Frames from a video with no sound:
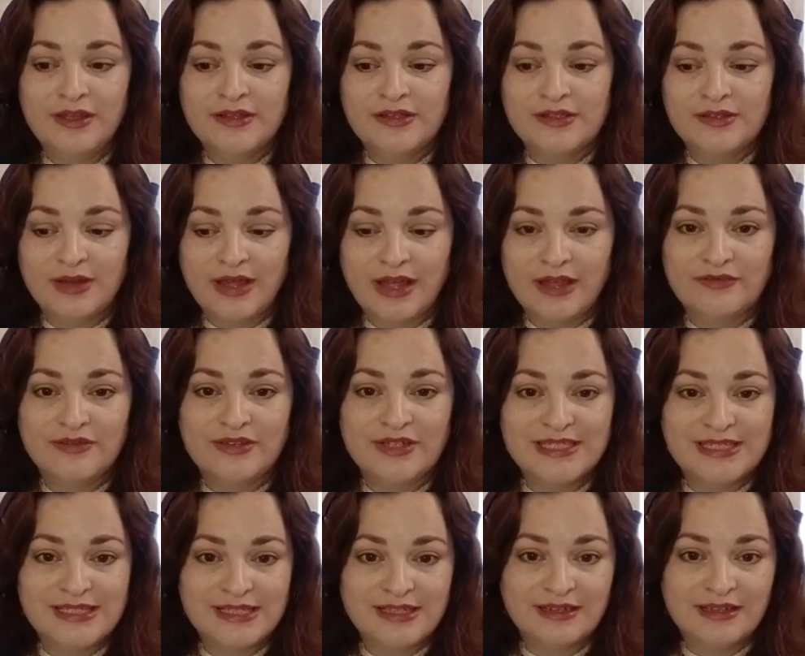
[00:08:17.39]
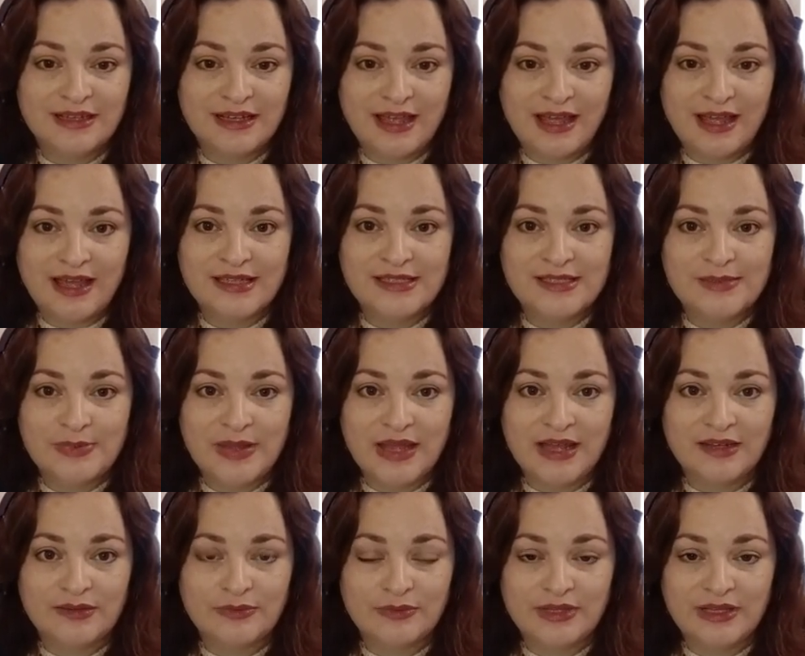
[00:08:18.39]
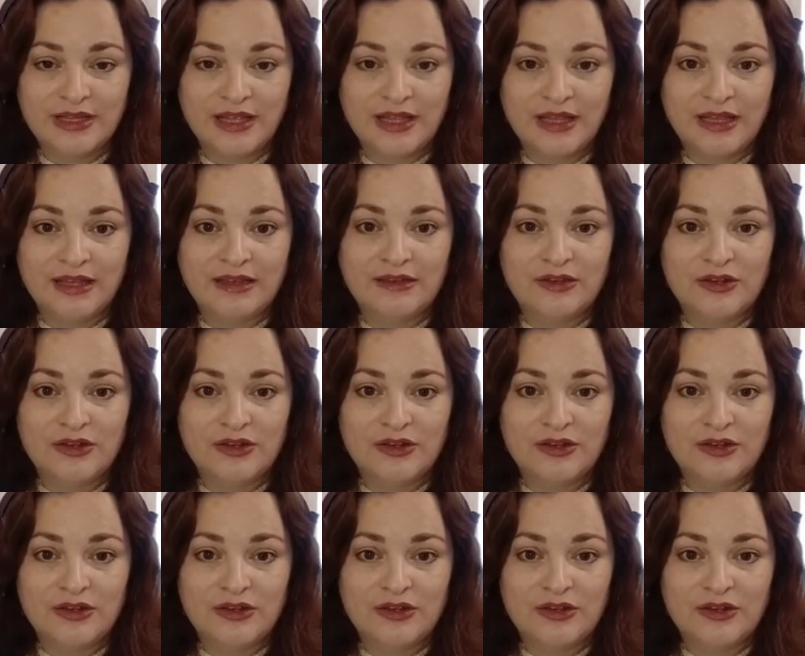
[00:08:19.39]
So every single aspect within